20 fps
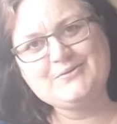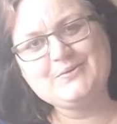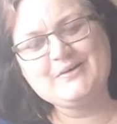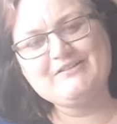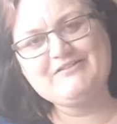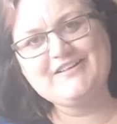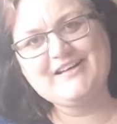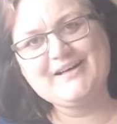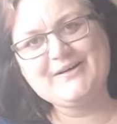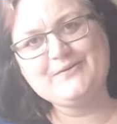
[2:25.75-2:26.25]

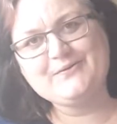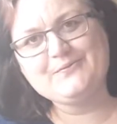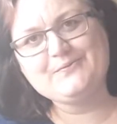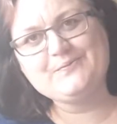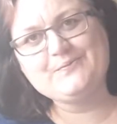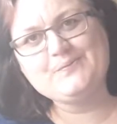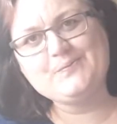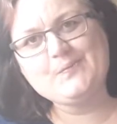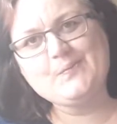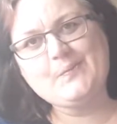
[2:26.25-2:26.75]
Twitter account.
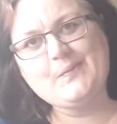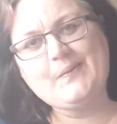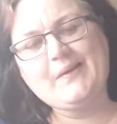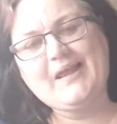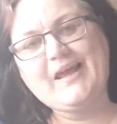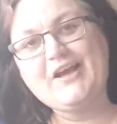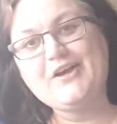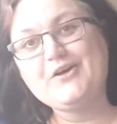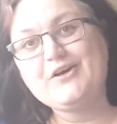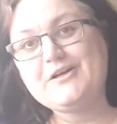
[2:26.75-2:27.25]

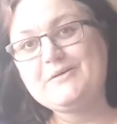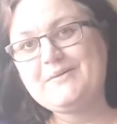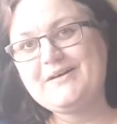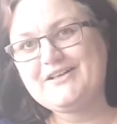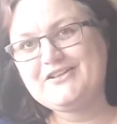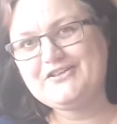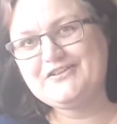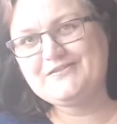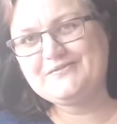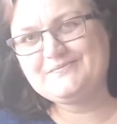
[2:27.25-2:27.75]
And you can
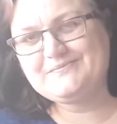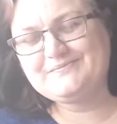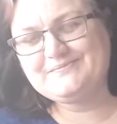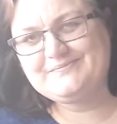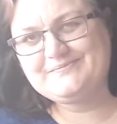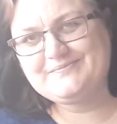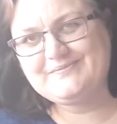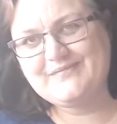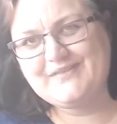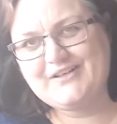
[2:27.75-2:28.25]
imagine.
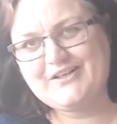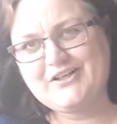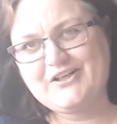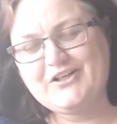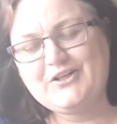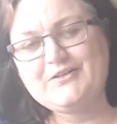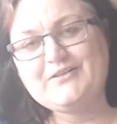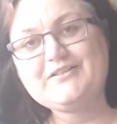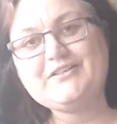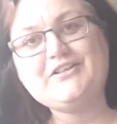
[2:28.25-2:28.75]

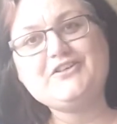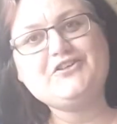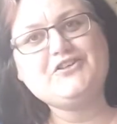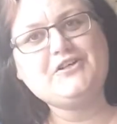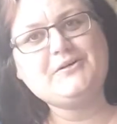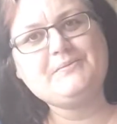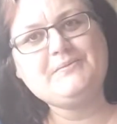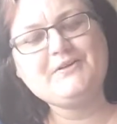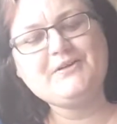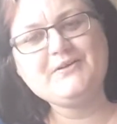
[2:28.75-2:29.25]
Loses her
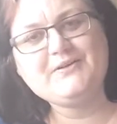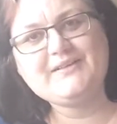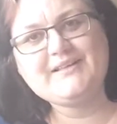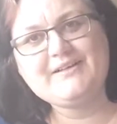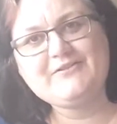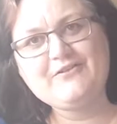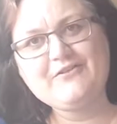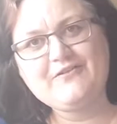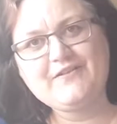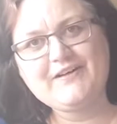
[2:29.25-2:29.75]
job, loses
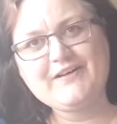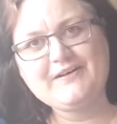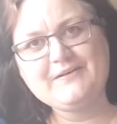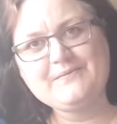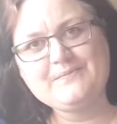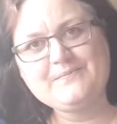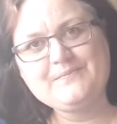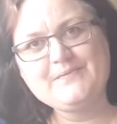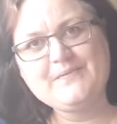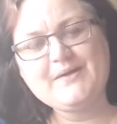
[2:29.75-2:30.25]

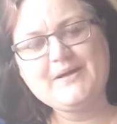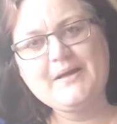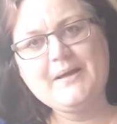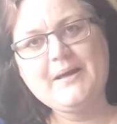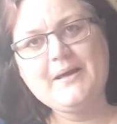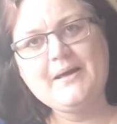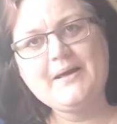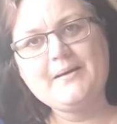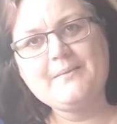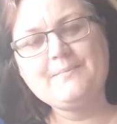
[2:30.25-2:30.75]
everything.
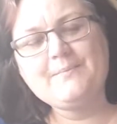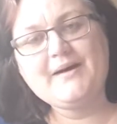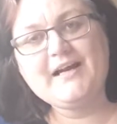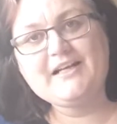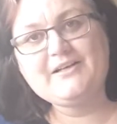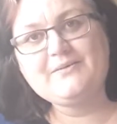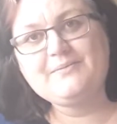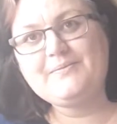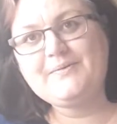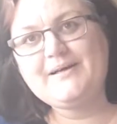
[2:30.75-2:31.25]

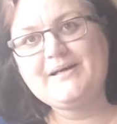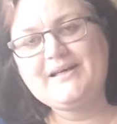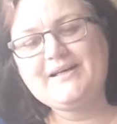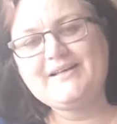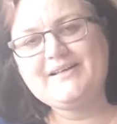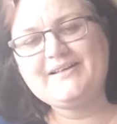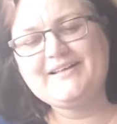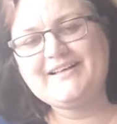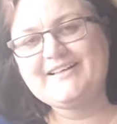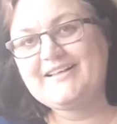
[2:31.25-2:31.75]
Bad to
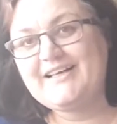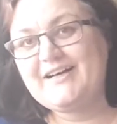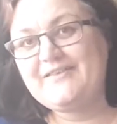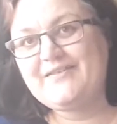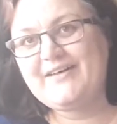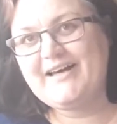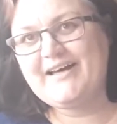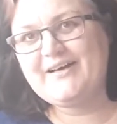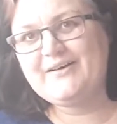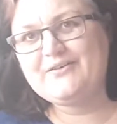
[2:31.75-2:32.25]
be kicked out
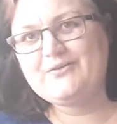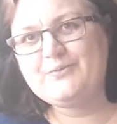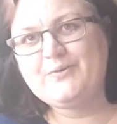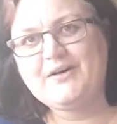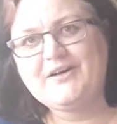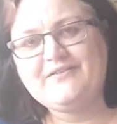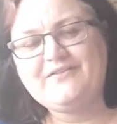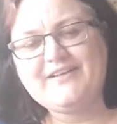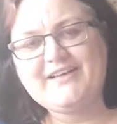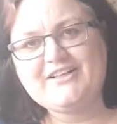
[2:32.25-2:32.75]
of a house,
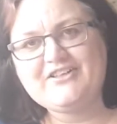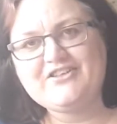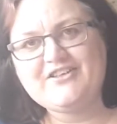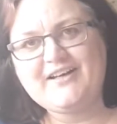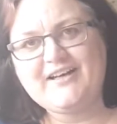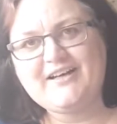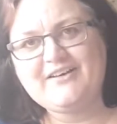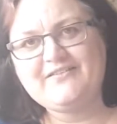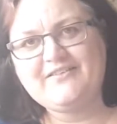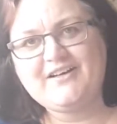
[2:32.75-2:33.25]
well, a flat
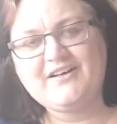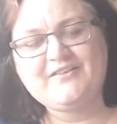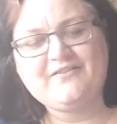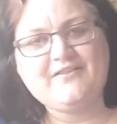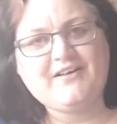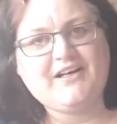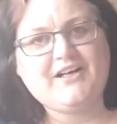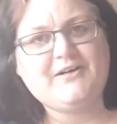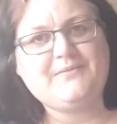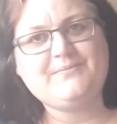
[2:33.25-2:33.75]

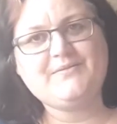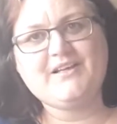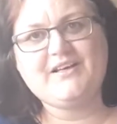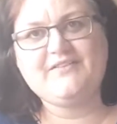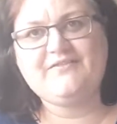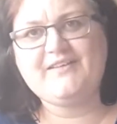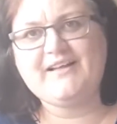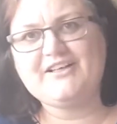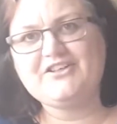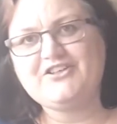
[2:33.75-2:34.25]

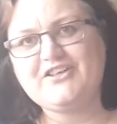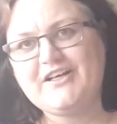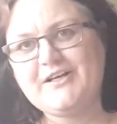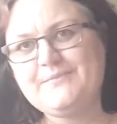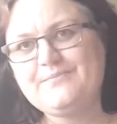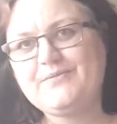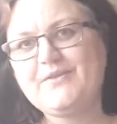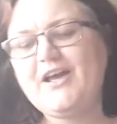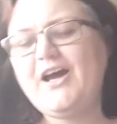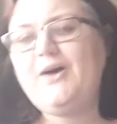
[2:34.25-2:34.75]

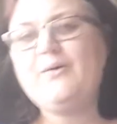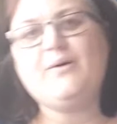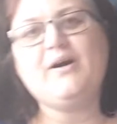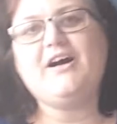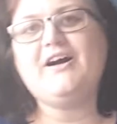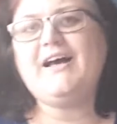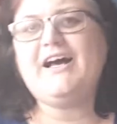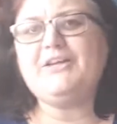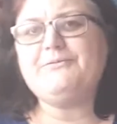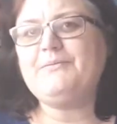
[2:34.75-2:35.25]
share. Oh,
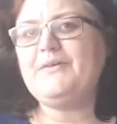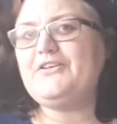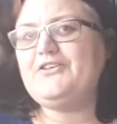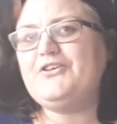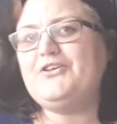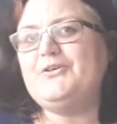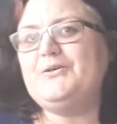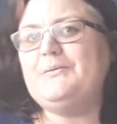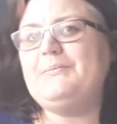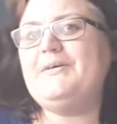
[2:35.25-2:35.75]
a
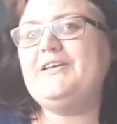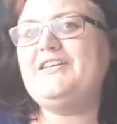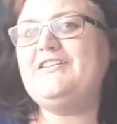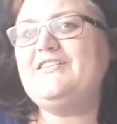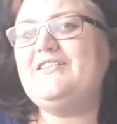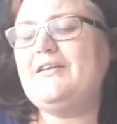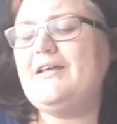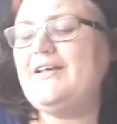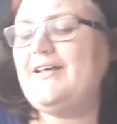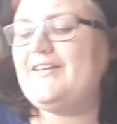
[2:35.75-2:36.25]
housemate's called,
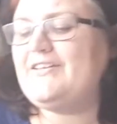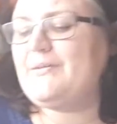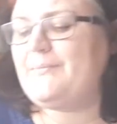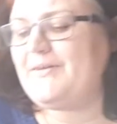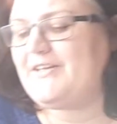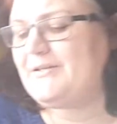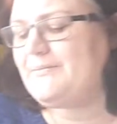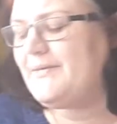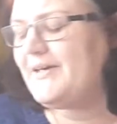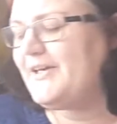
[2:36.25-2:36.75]
that's her
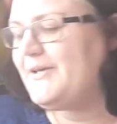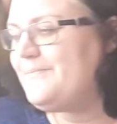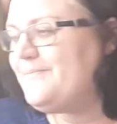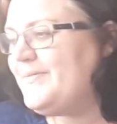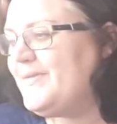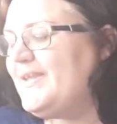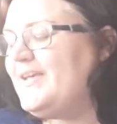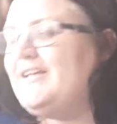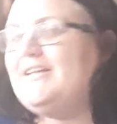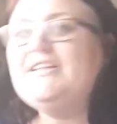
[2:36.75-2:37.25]
best mate.
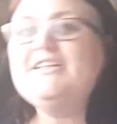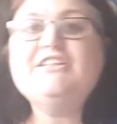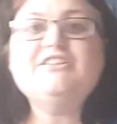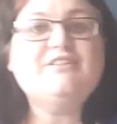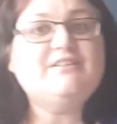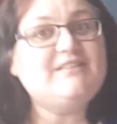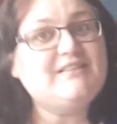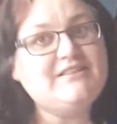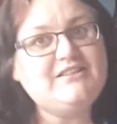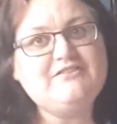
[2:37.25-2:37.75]

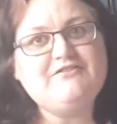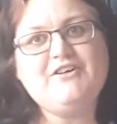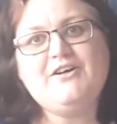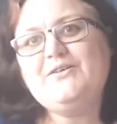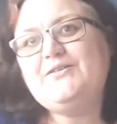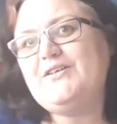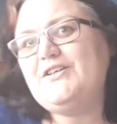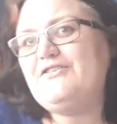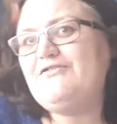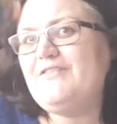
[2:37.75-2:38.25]
So sister
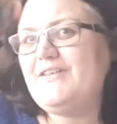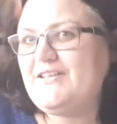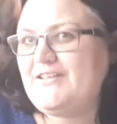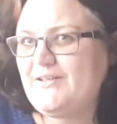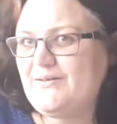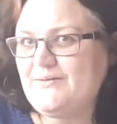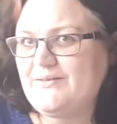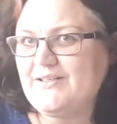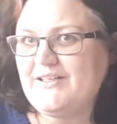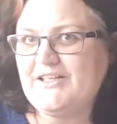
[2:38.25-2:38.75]
Rosie is 3
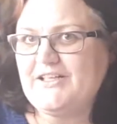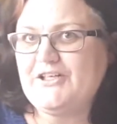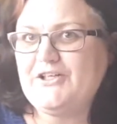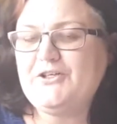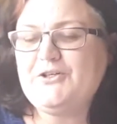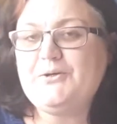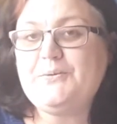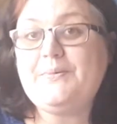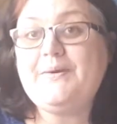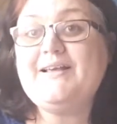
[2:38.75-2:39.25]
years older than
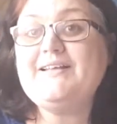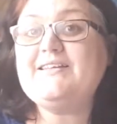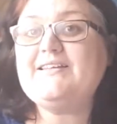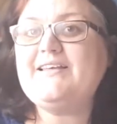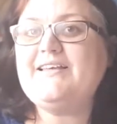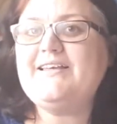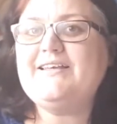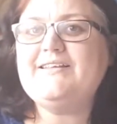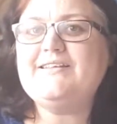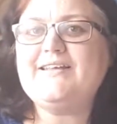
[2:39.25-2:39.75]
her, who
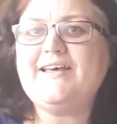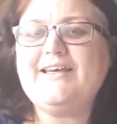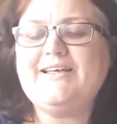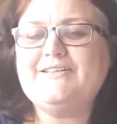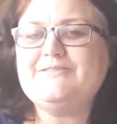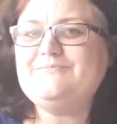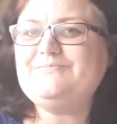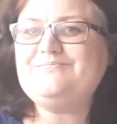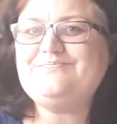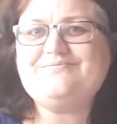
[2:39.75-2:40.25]
basically is
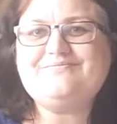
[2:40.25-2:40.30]
like,